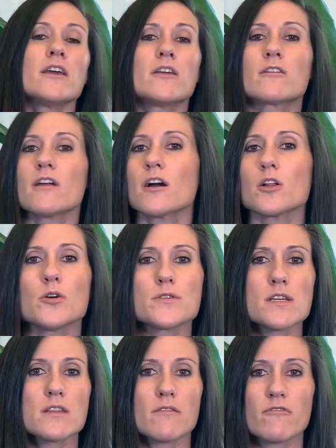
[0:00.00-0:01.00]
You're not
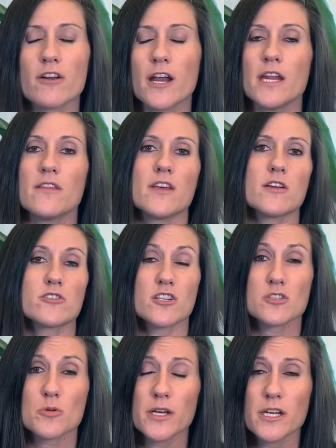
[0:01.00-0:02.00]
closing them for anything. You're
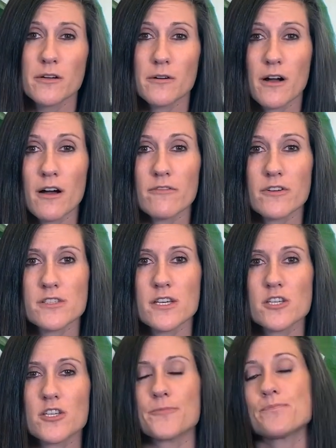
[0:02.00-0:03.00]
just creating a
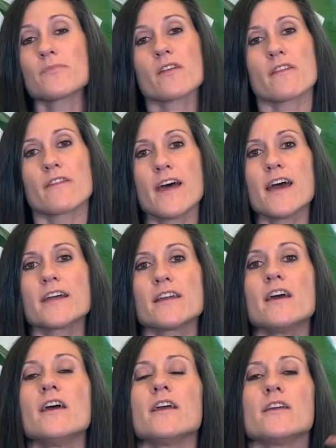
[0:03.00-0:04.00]
conversation.
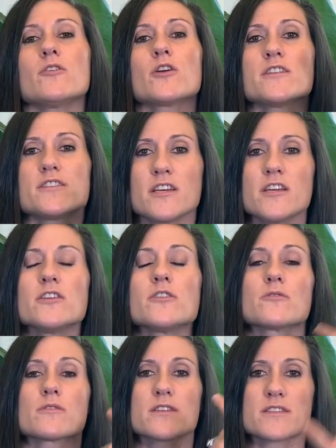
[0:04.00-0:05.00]
Then you
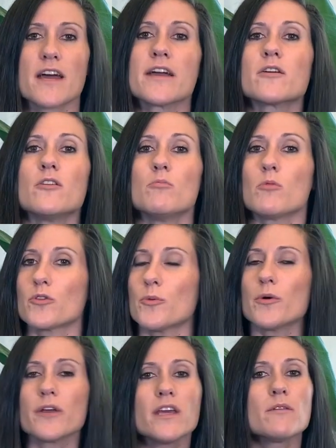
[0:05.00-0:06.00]
continue the cycle,
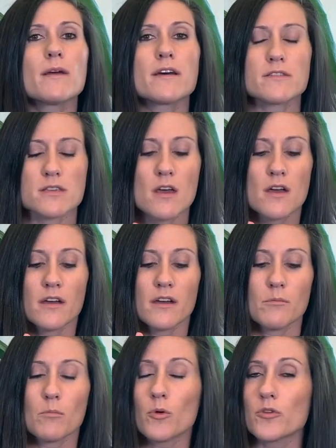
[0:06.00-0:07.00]
multiple emails,
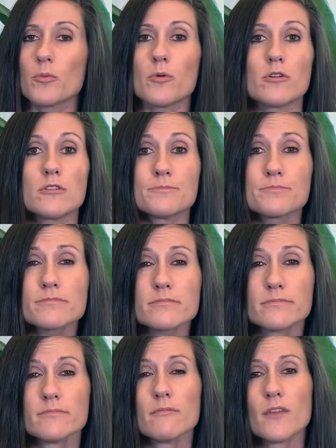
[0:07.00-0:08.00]
multiple
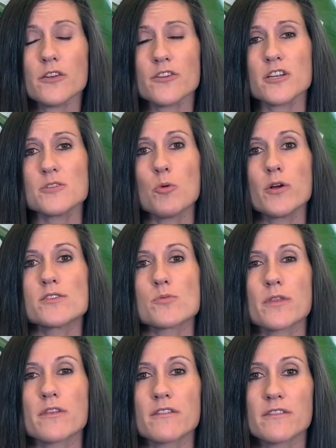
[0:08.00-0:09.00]
touch points
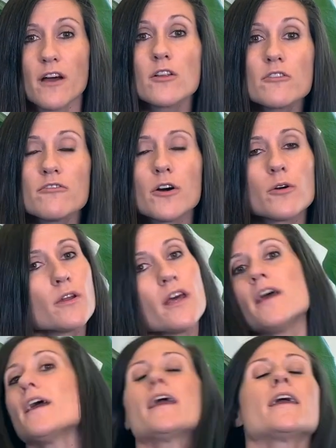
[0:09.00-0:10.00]
with the telephone,
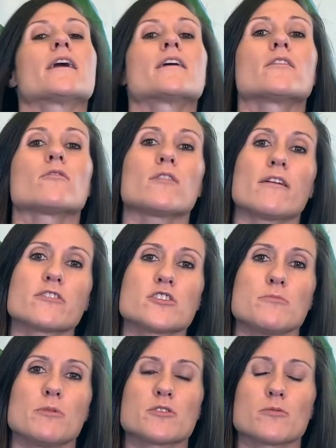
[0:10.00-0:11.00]
and
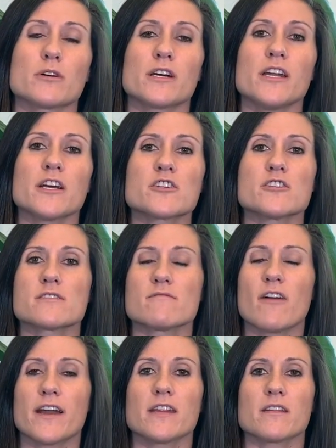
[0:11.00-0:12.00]
leveraging mutual connections,
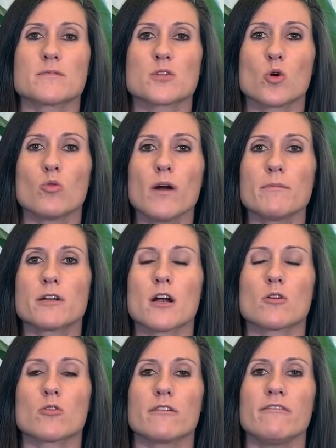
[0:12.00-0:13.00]
inviting them to a
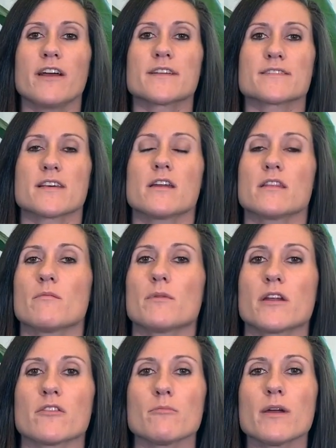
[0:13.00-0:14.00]
webinar or event, sending them
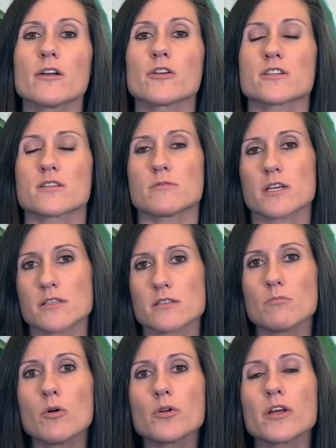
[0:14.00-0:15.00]
another mail or some
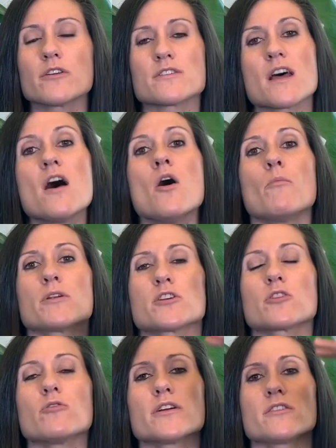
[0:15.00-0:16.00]
testimonials. But
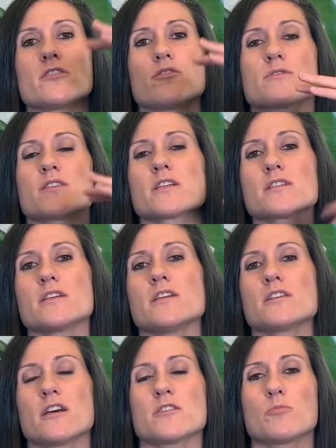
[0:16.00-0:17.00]
you're going to do
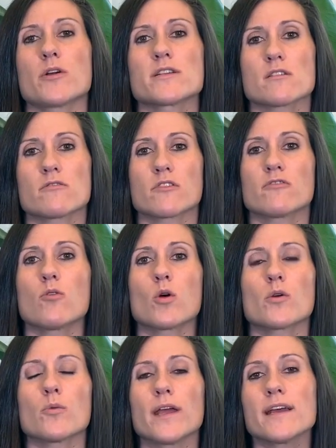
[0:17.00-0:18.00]
sixteen touch points over
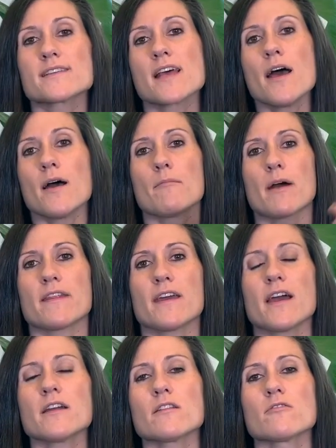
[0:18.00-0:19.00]
four weeks. And by
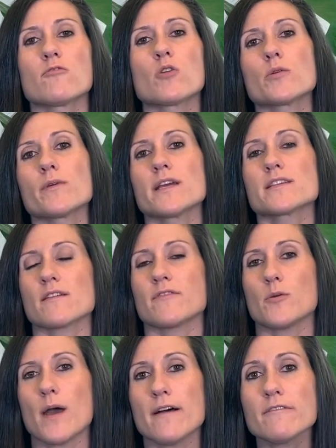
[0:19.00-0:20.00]
the end of the four weeks, if
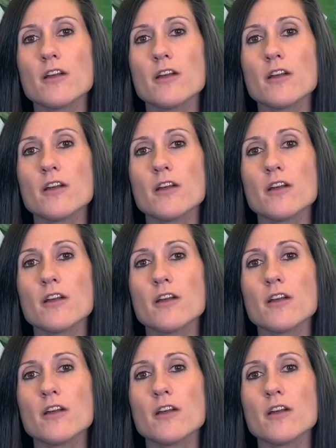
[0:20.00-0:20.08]
you have